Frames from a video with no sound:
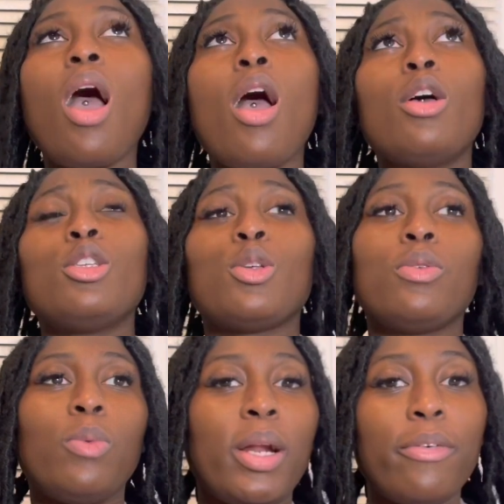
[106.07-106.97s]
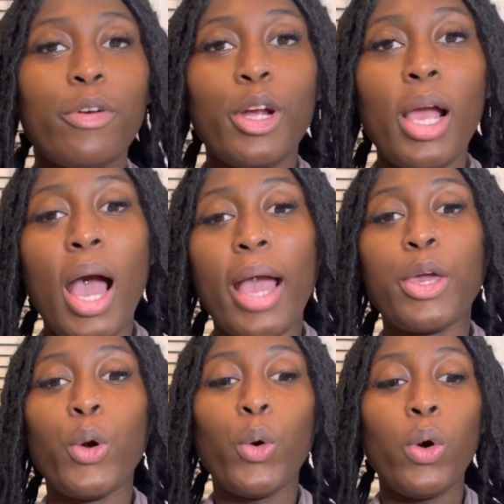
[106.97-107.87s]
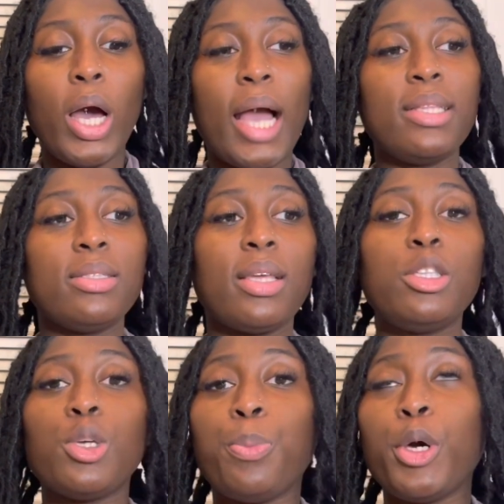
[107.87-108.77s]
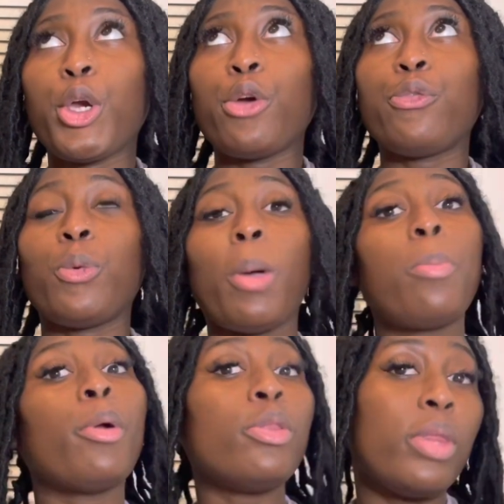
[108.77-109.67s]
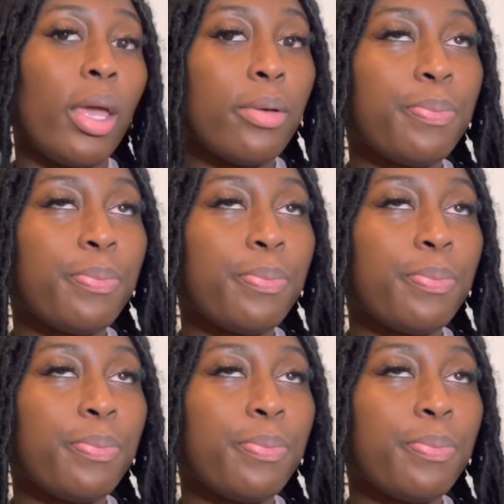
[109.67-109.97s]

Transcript: So whatever, I decide to book her for my birthday.